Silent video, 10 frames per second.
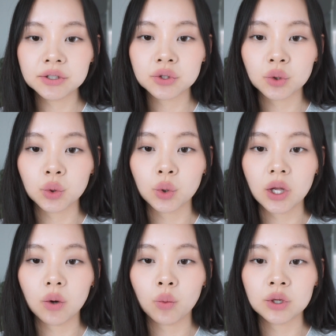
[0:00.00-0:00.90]
so
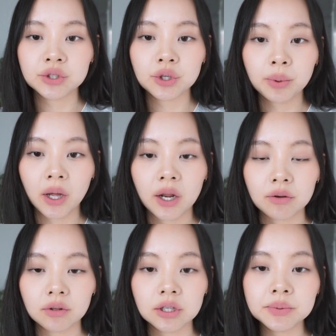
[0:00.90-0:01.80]
once you apply on
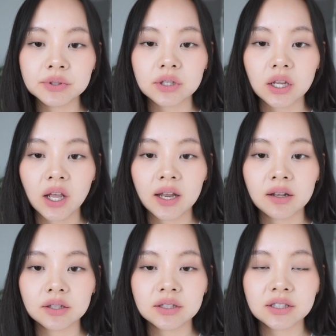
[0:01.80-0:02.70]
your lips, it
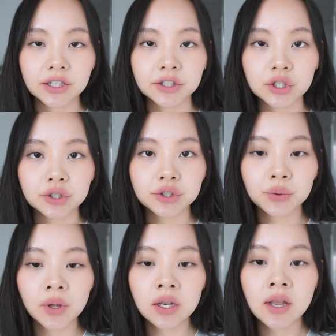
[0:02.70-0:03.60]
kind of sticks
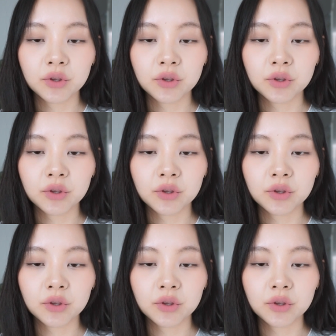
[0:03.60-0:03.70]
onto it.